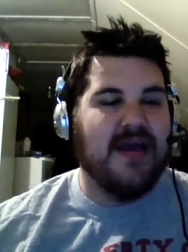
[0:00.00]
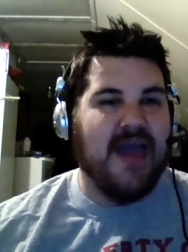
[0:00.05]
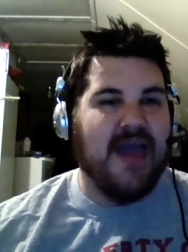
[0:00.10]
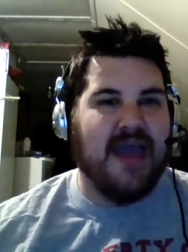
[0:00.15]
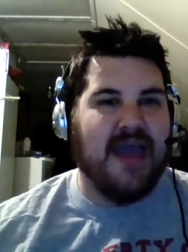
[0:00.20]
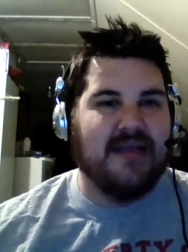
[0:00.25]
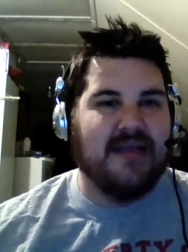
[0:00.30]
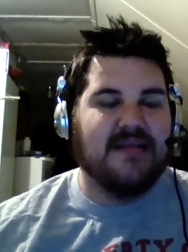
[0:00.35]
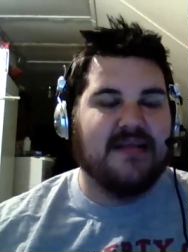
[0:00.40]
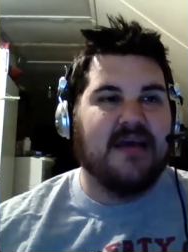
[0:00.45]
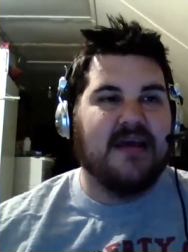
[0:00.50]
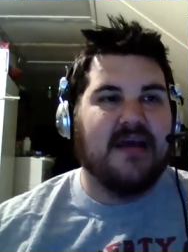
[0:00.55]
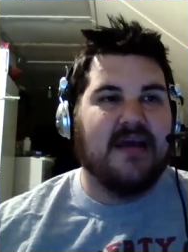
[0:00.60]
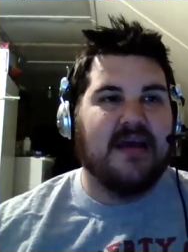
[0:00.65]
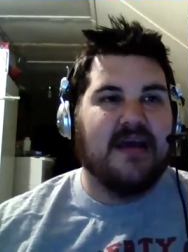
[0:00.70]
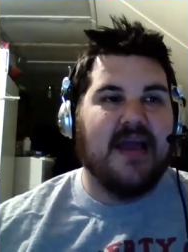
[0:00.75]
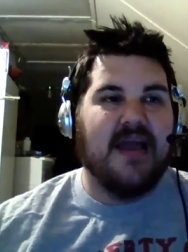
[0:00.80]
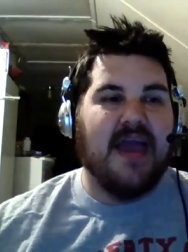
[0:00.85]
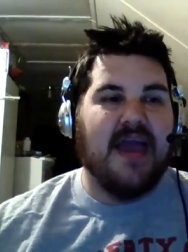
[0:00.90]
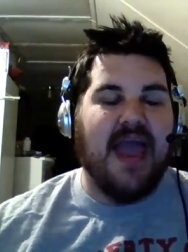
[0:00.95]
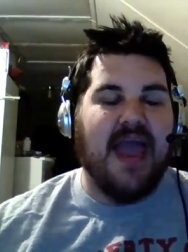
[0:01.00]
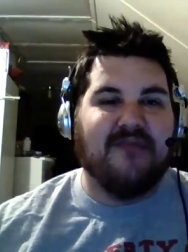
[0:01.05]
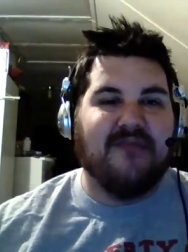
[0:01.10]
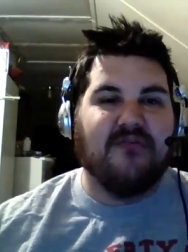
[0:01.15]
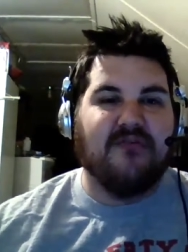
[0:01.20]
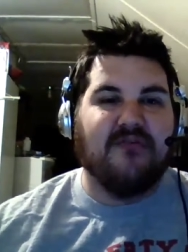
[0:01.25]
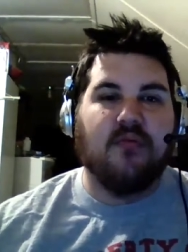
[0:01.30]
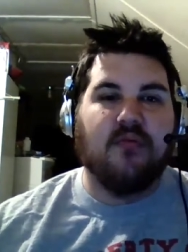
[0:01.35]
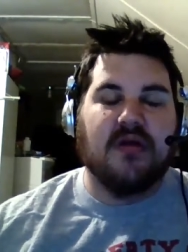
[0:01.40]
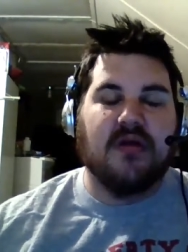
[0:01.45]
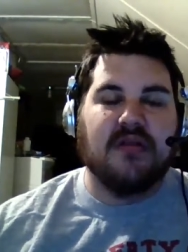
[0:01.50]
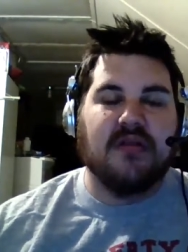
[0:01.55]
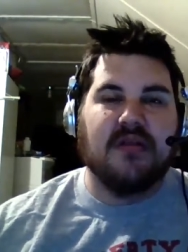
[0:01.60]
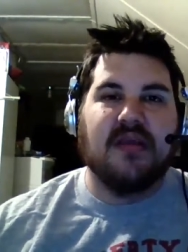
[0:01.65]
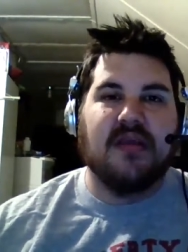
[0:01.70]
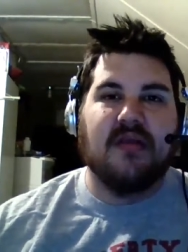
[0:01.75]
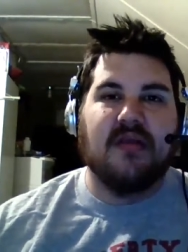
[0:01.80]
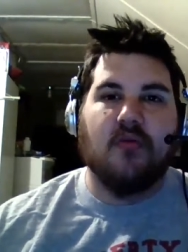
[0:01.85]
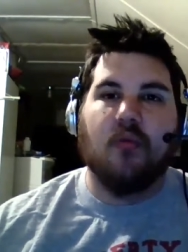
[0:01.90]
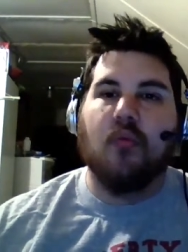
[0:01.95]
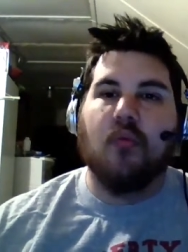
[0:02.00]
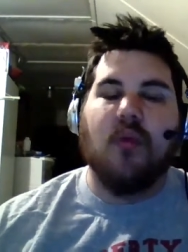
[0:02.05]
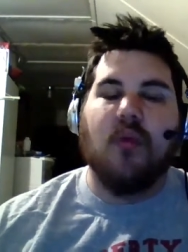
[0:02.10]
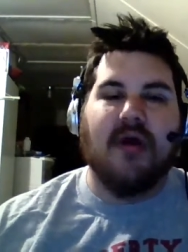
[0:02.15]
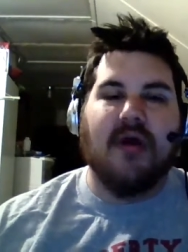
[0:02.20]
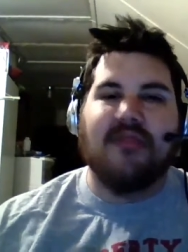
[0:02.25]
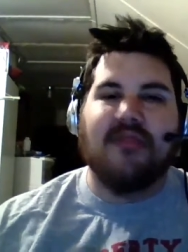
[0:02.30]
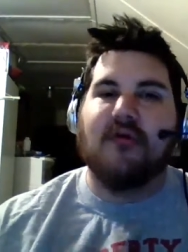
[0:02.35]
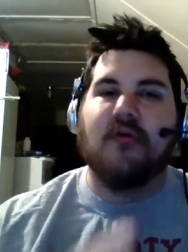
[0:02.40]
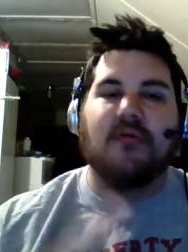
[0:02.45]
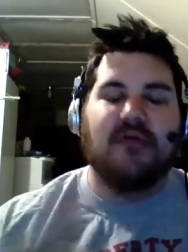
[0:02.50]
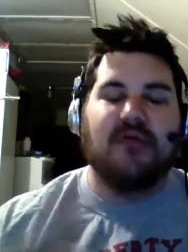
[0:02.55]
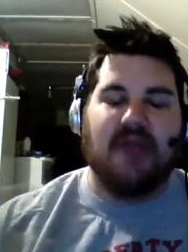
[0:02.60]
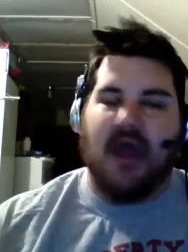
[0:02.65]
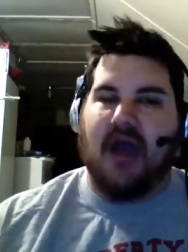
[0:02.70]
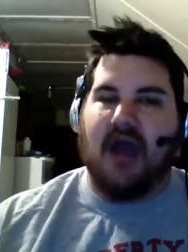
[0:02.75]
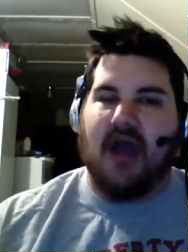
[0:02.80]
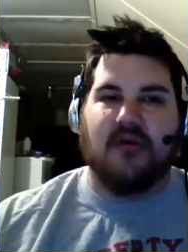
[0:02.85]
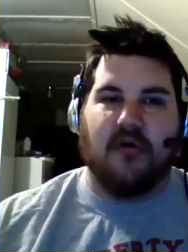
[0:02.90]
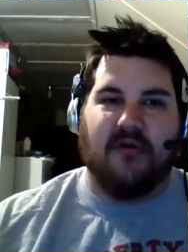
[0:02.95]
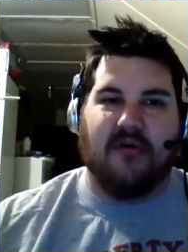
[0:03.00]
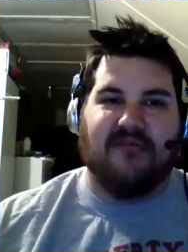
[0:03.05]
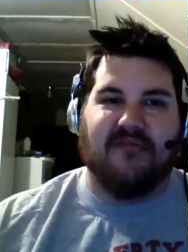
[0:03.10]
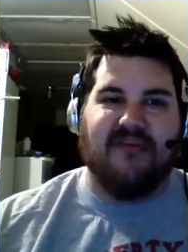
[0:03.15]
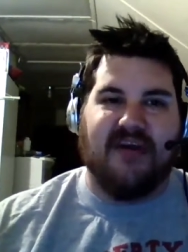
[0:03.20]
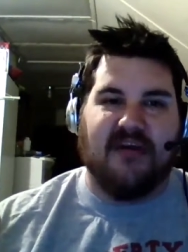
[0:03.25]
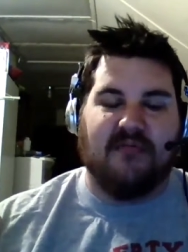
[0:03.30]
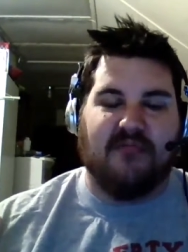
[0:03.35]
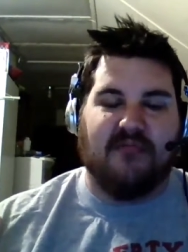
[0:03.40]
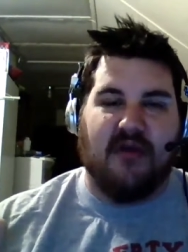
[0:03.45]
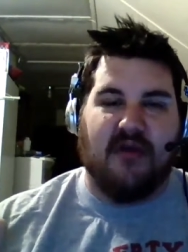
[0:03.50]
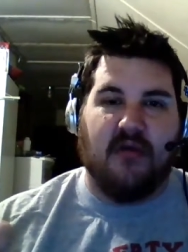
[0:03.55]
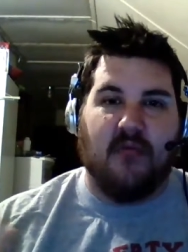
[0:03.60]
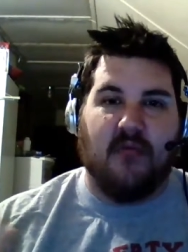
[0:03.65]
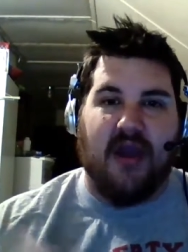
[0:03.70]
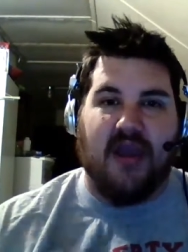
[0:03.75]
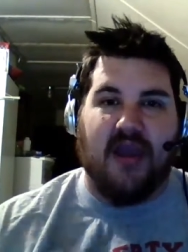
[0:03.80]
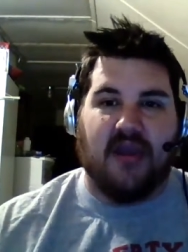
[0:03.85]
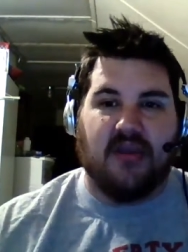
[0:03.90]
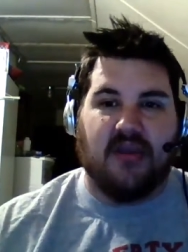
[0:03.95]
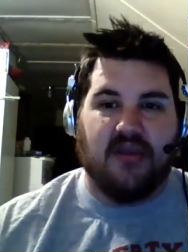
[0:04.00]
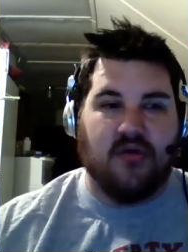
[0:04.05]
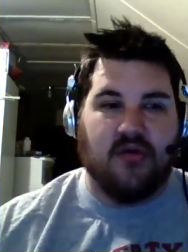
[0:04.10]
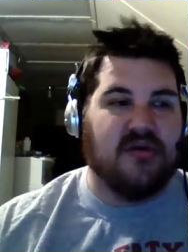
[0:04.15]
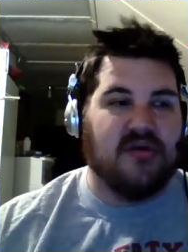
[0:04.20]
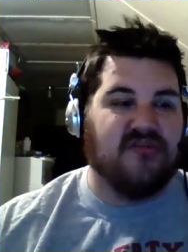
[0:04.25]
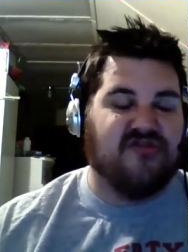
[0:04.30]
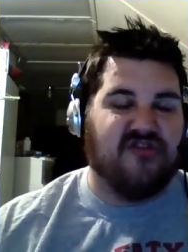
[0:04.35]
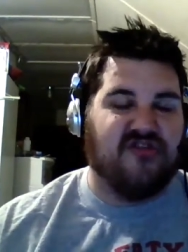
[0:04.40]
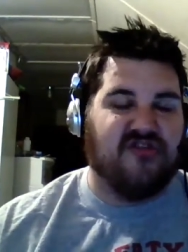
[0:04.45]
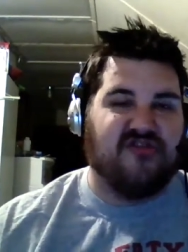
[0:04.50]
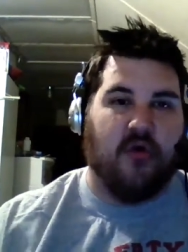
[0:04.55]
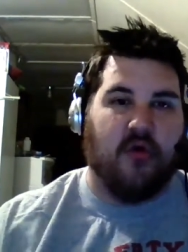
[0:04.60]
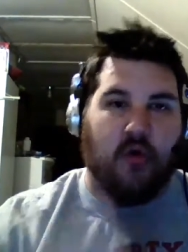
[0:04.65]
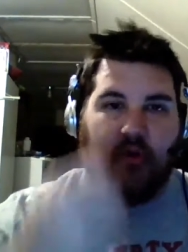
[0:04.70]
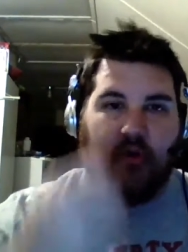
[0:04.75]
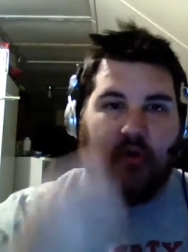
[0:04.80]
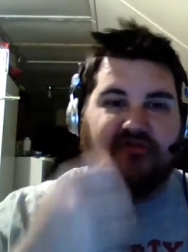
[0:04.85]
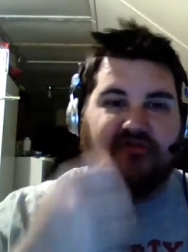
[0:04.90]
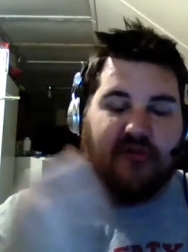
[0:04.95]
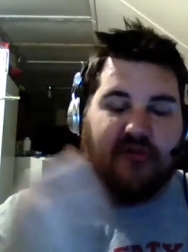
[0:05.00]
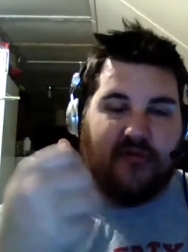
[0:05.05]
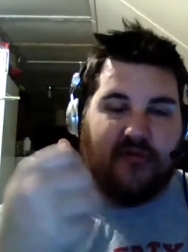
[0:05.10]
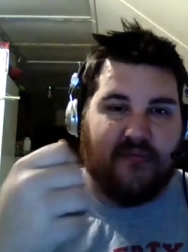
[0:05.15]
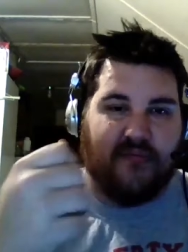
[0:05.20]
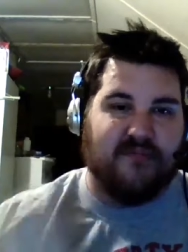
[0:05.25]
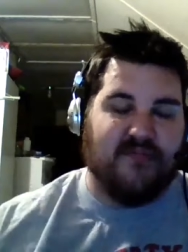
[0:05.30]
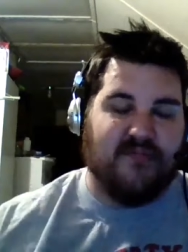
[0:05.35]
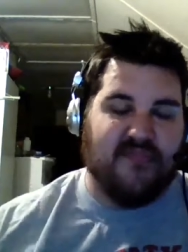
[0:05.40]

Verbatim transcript: And everyone, whether or not you're a fan of Bray Wyatt, you can just hold your